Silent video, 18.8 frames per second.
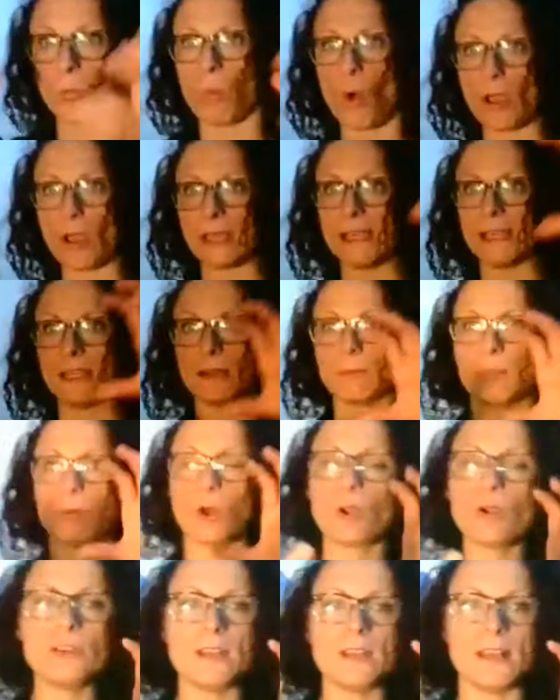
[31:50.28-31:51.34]
working
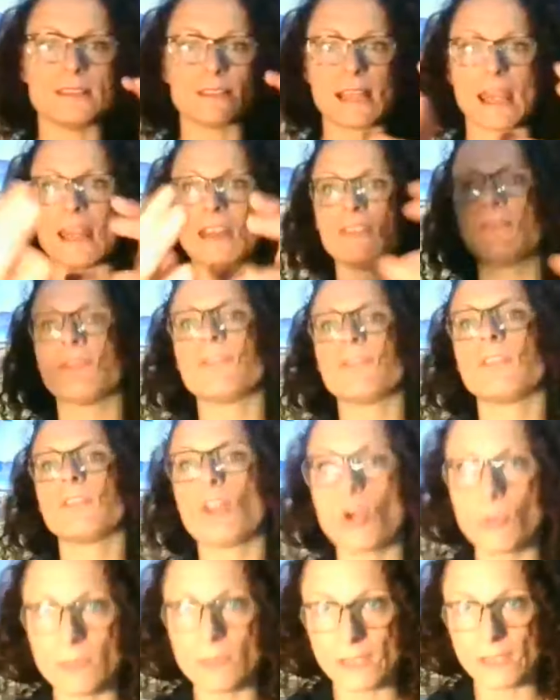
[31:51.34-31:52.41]
components and
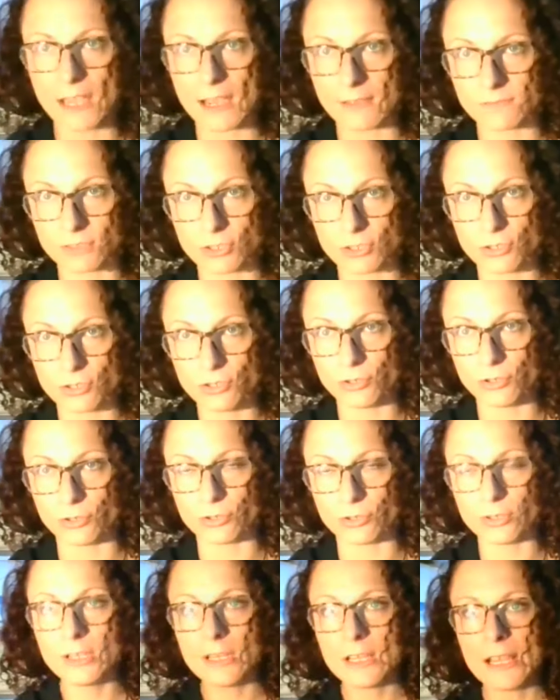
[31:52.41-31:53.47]
flow the
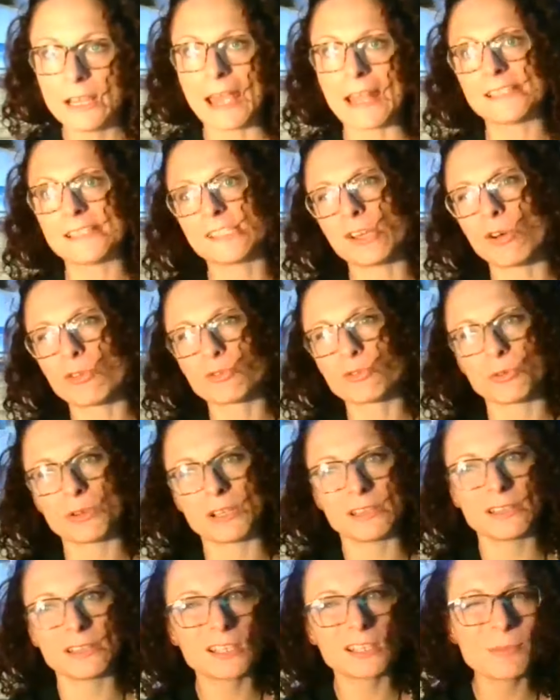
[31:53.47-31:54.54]
afternoon and soldier on a
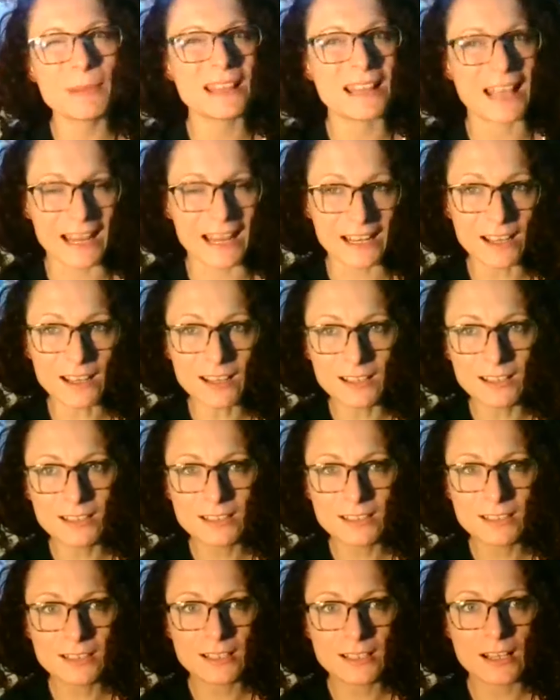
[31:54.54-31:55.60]
little bit later
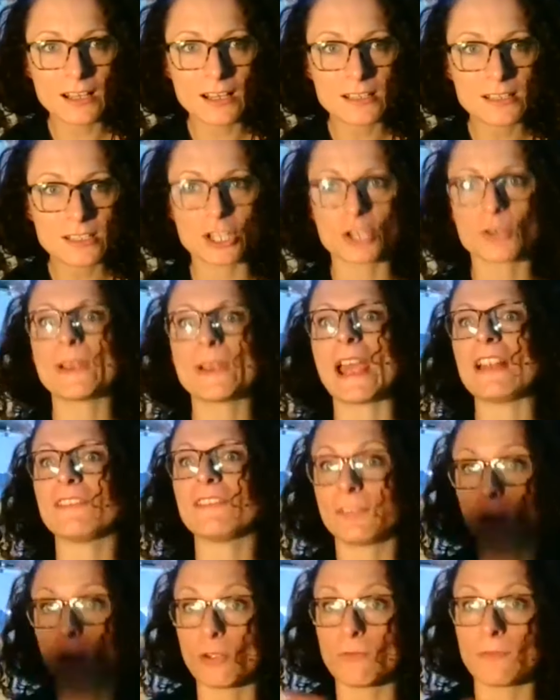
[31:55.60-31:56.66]
to create
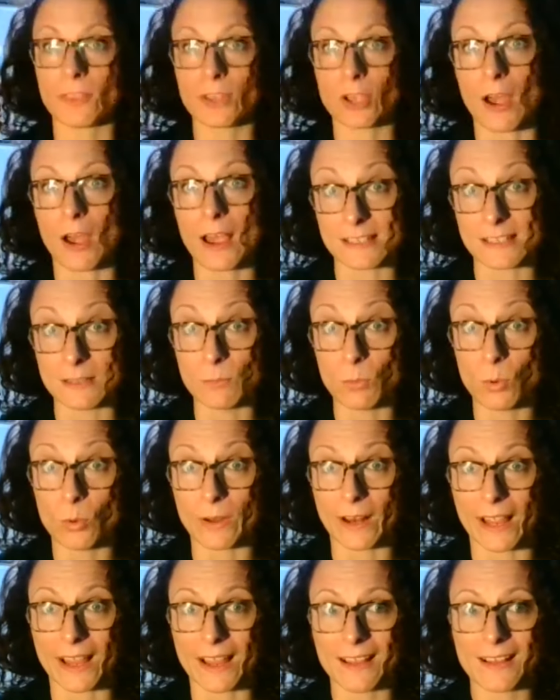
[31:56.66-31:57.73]
flow for the guys in the
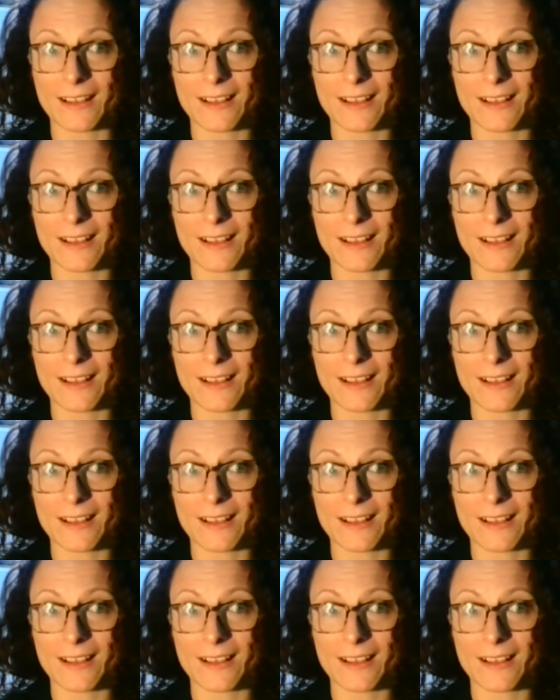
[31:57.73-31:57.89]
morning.